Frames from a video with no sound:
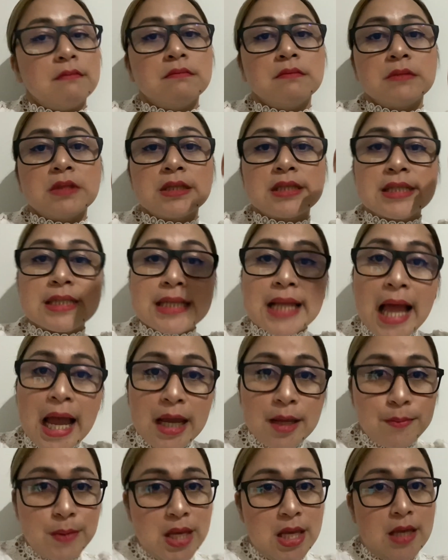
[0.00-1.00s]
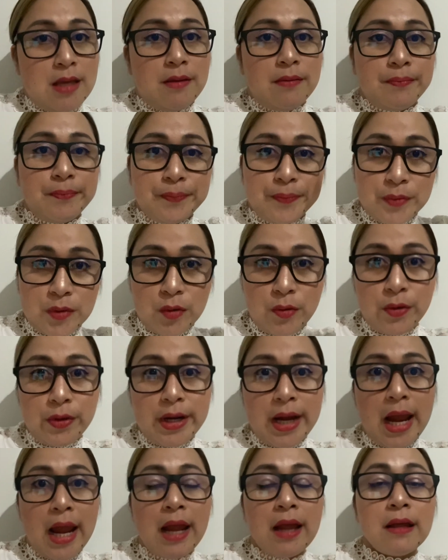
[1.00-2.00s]
slimy.
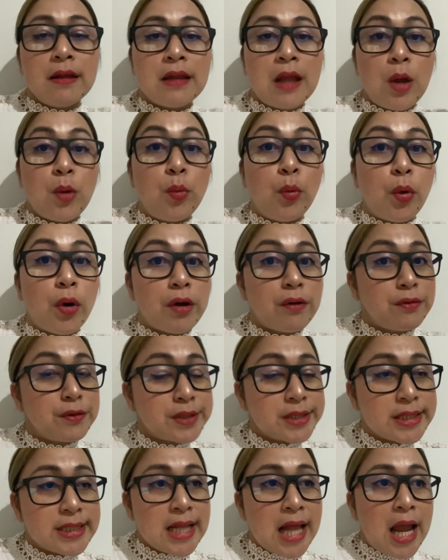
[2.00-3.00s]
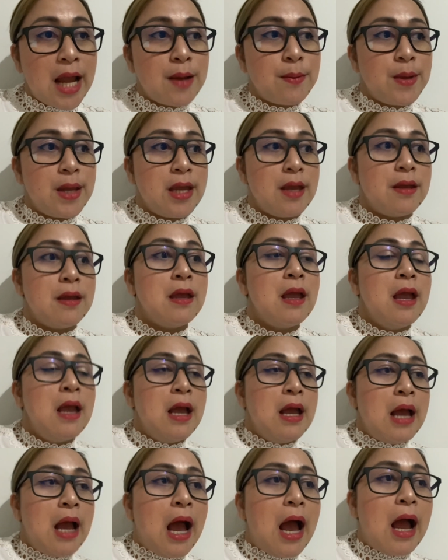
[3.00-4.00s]
Okay, they work for slimy
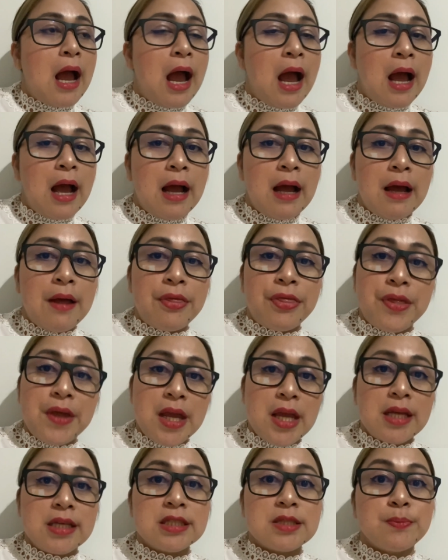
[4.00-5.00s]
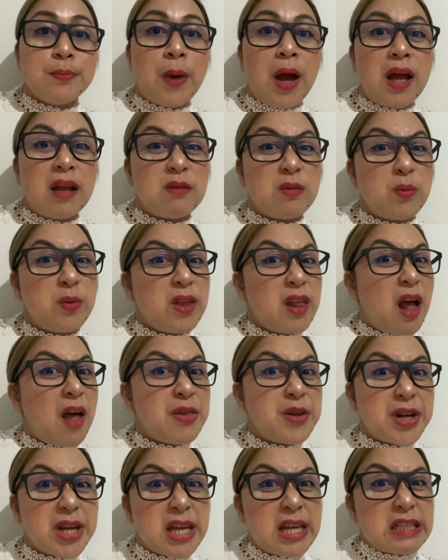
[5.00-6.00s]
things, but with
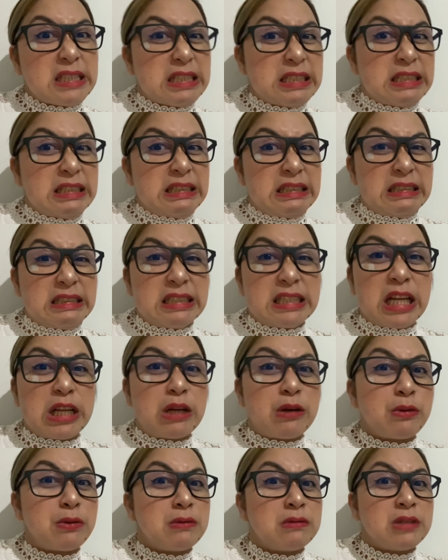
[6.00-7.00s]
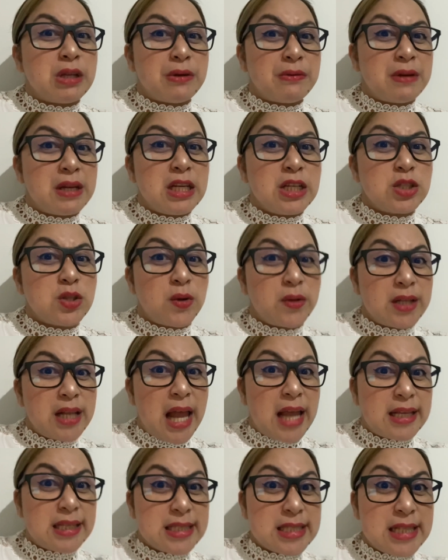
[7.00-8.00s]
other kids they really don't
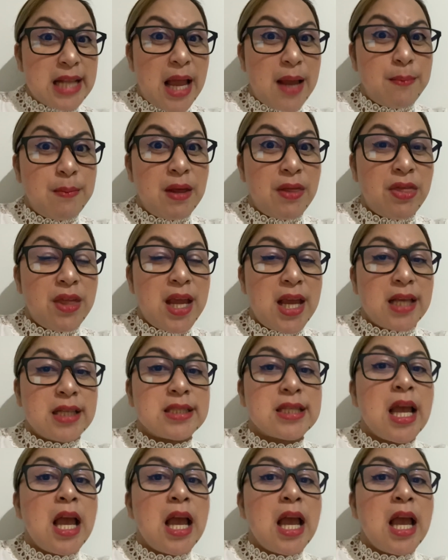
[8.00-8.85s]
like slimy things.